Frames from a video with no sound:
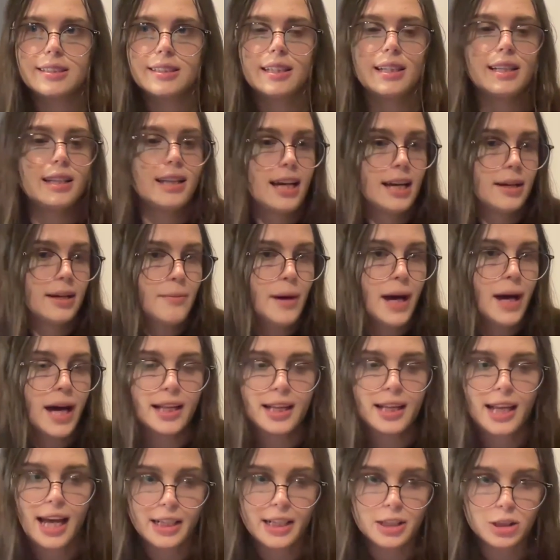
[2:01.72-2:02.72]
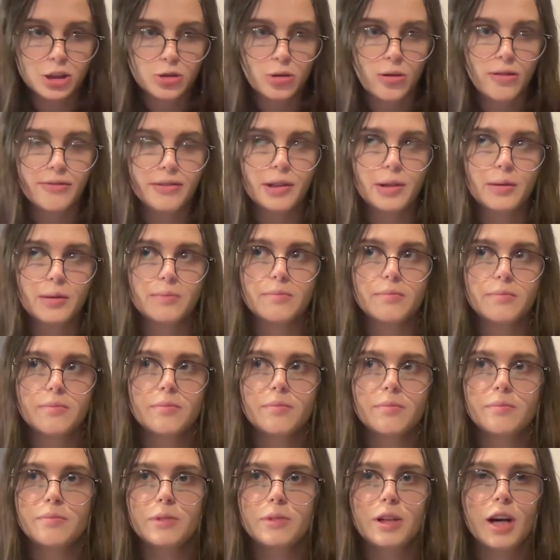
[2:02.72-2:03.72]
in like my latest short film
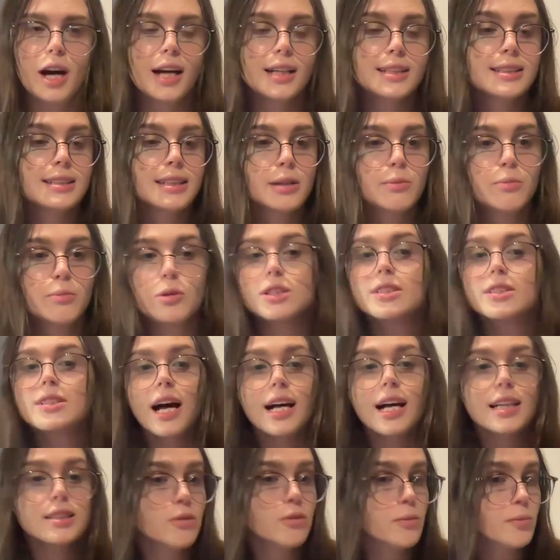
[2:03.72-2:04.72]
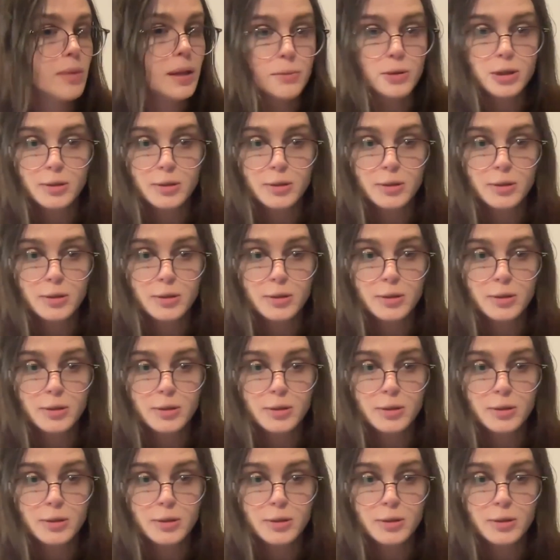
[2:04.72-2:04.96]
casting was ask for people's